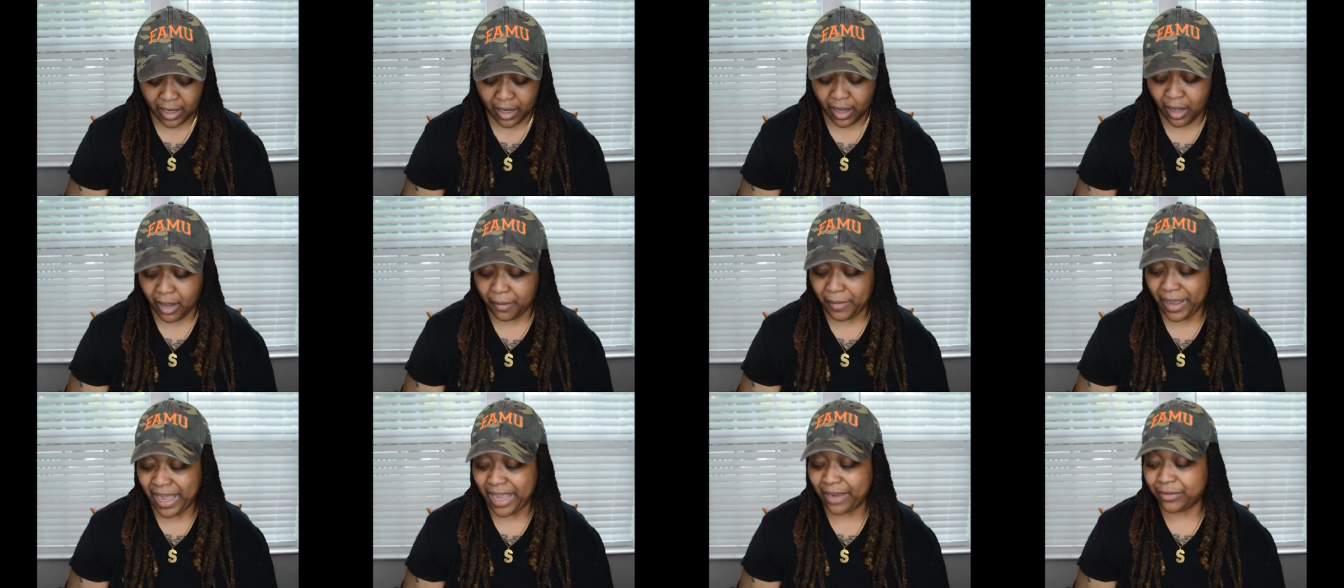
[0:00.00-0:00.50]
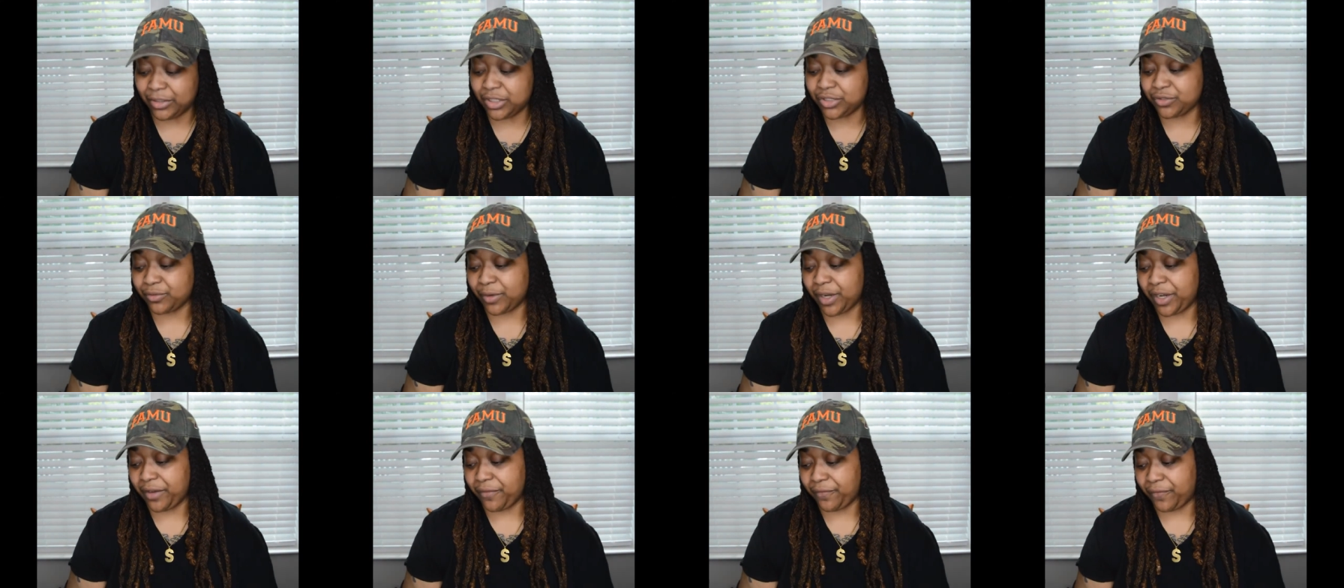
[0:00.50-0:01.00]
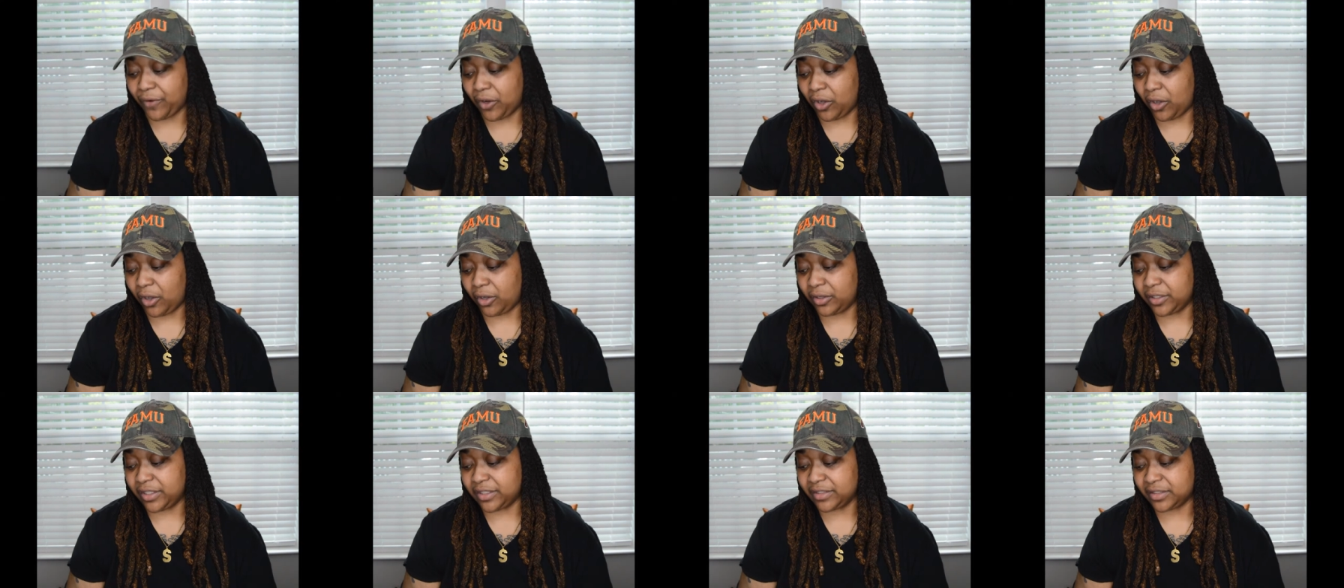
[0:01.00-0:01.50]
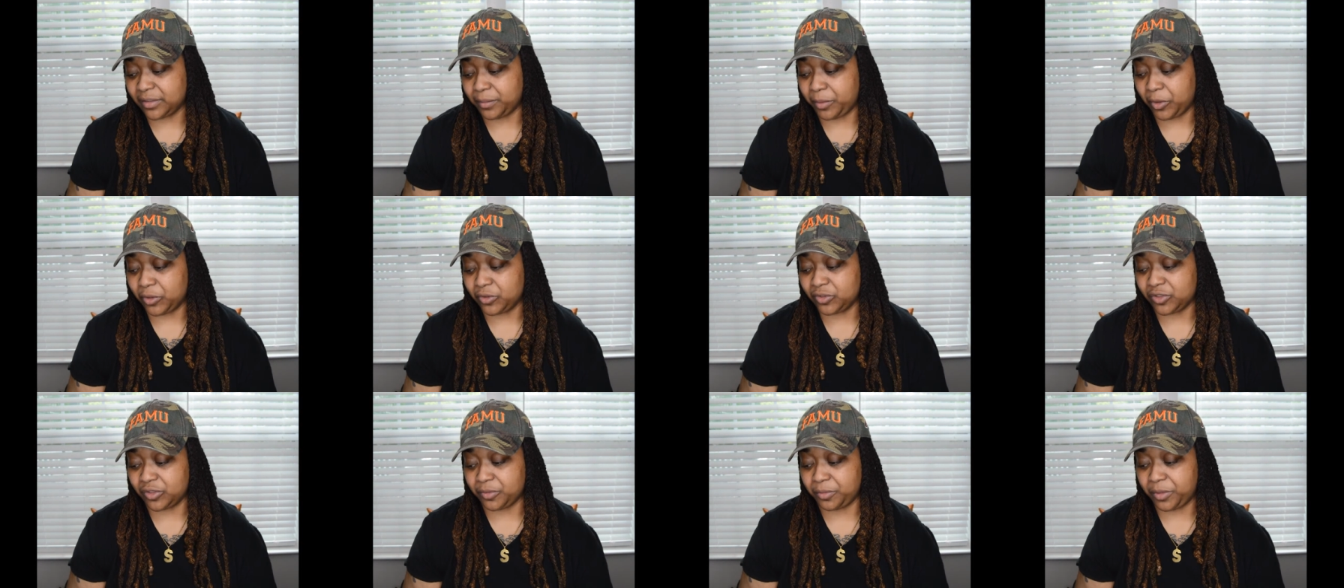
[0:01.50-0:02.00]
Irish Rainfall is
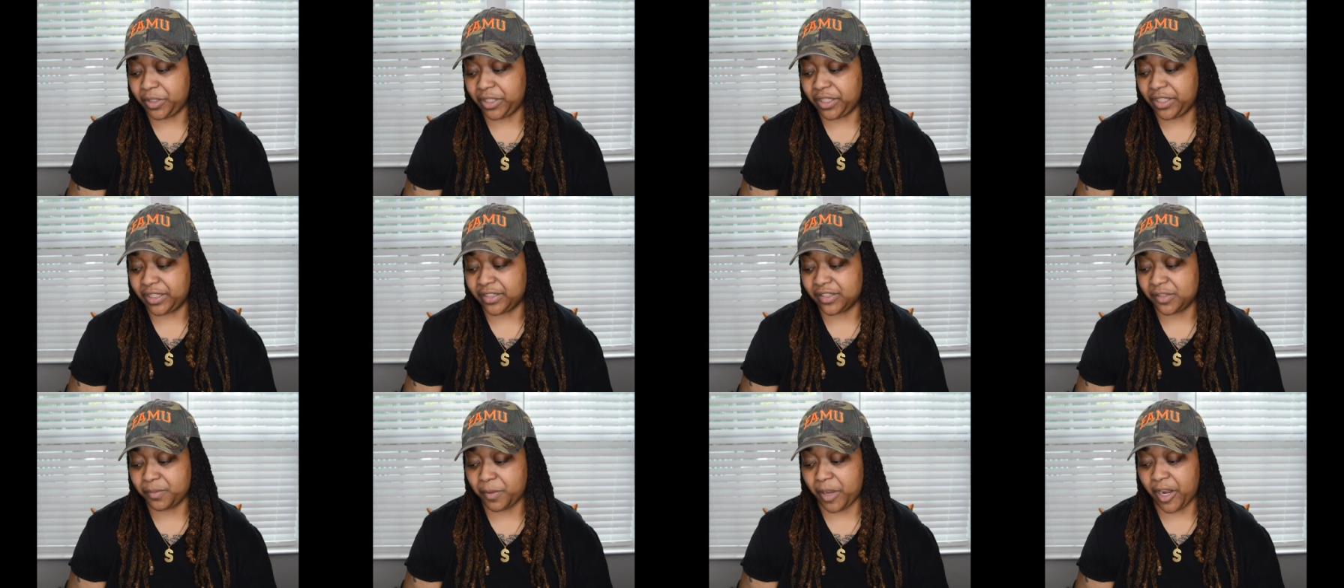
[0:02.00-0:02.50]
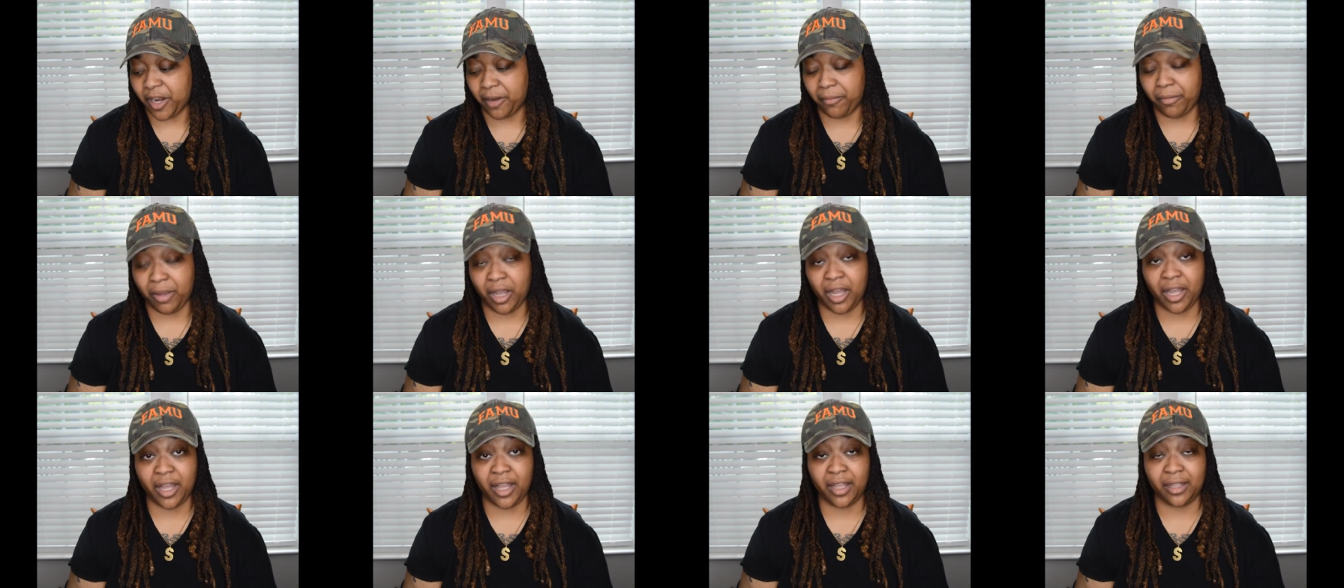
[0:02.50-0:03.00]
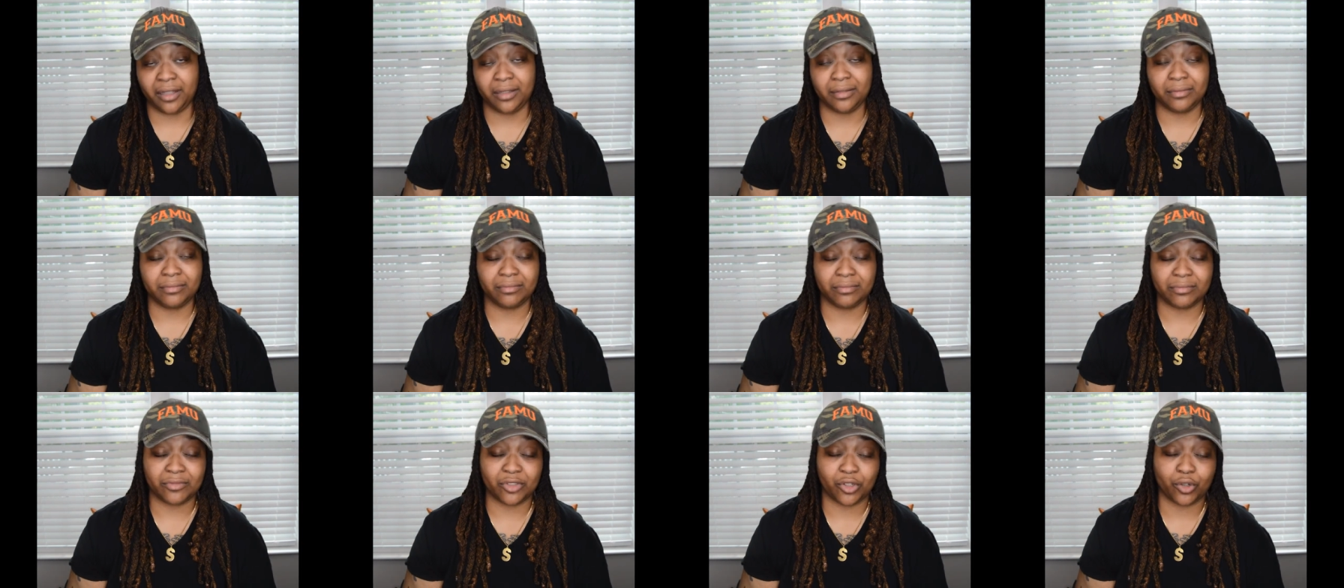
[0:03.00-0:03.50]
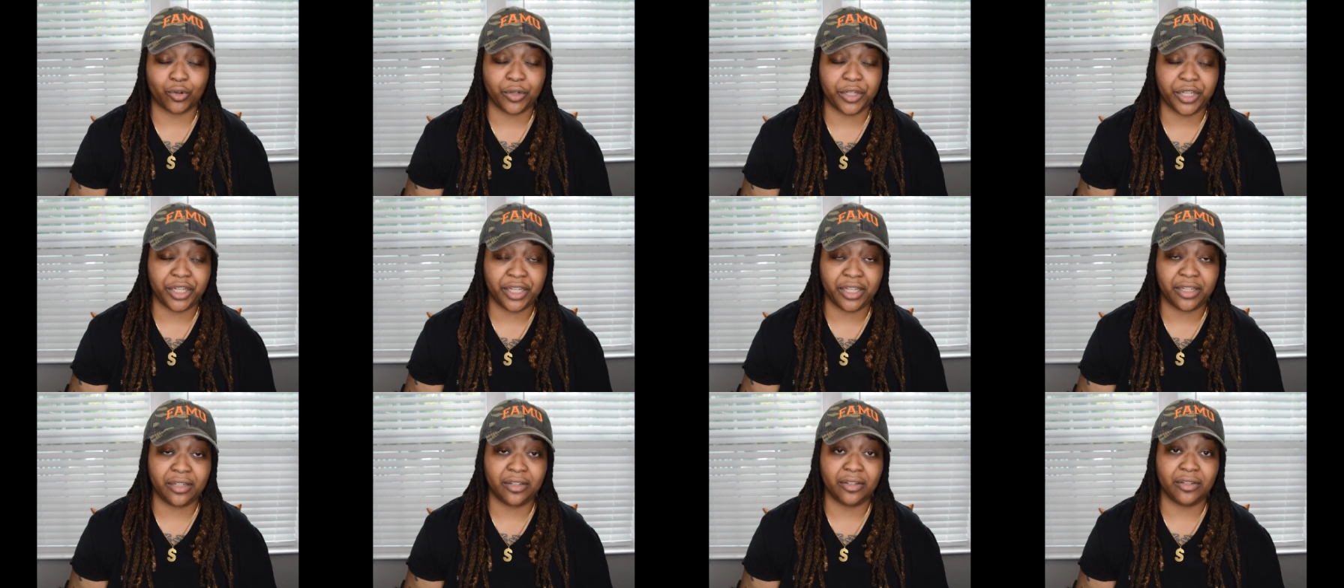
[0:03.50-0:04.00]
supposed to be inspired by
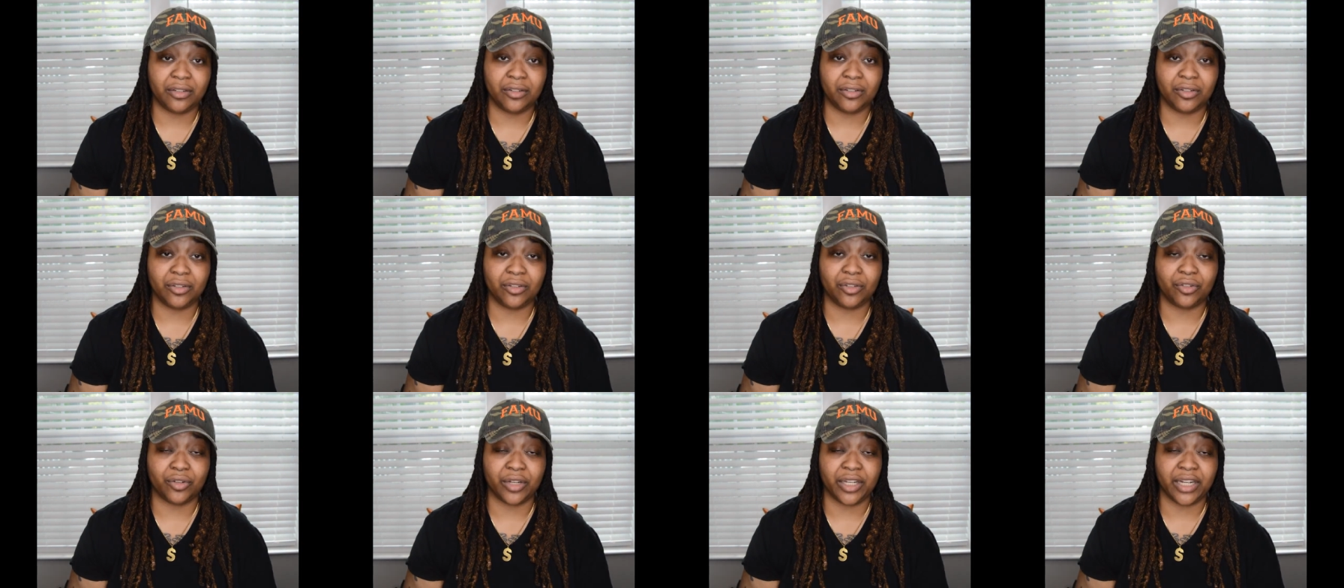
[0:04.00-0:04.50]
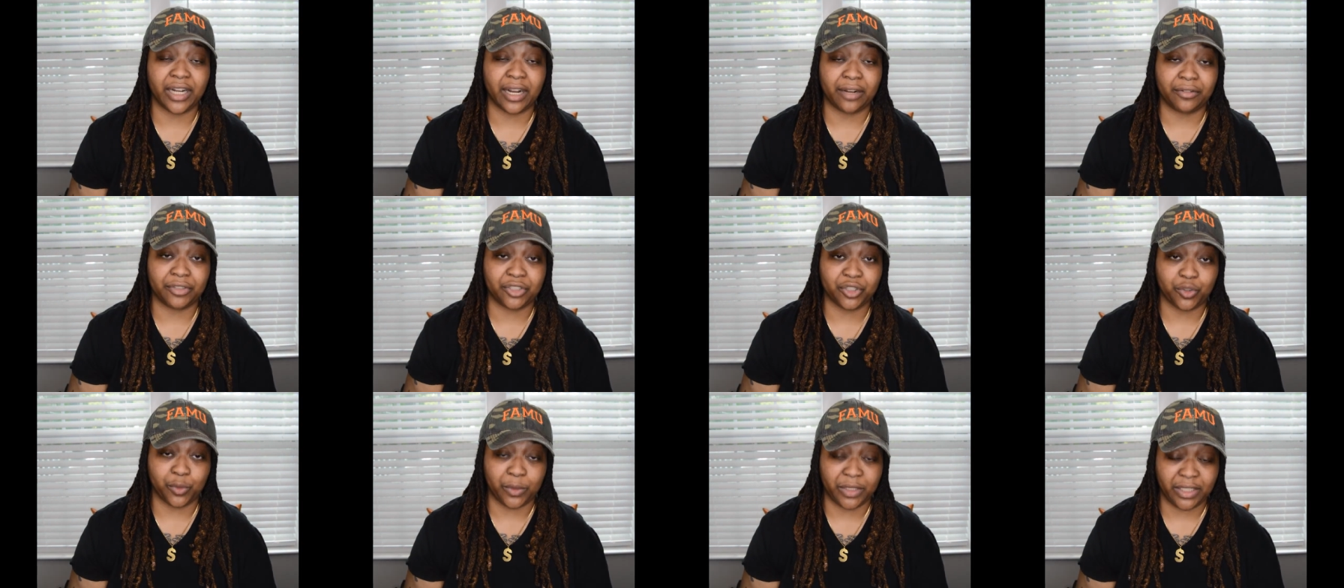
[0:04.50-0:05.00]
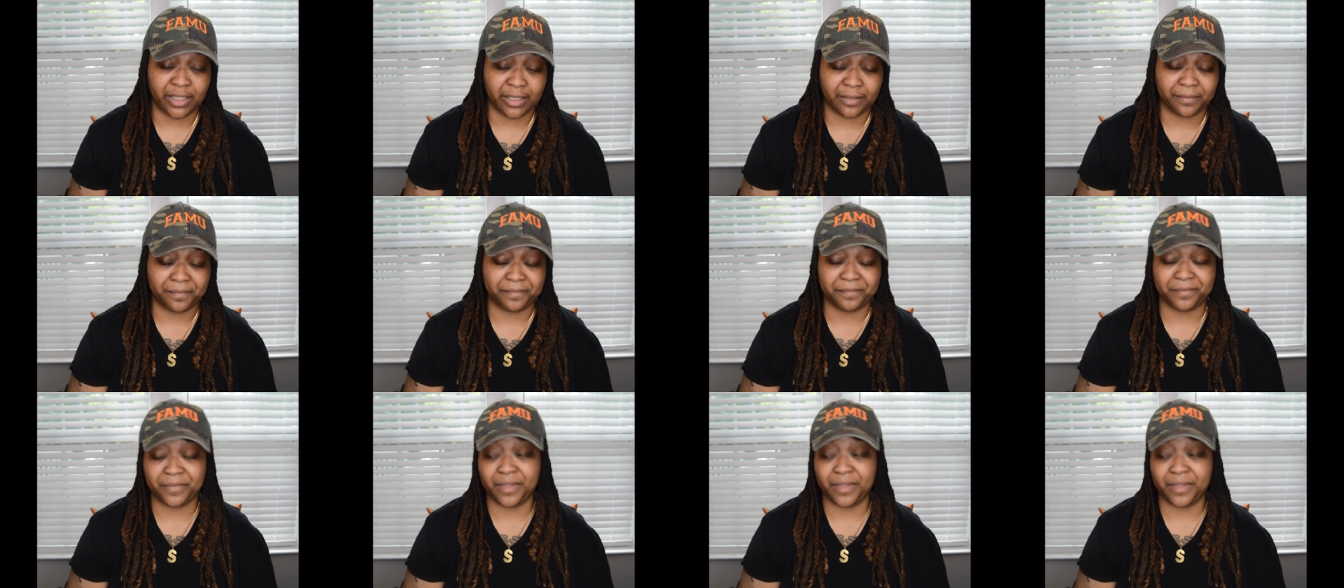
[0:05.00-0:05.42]
Creed Green Irish Tweed.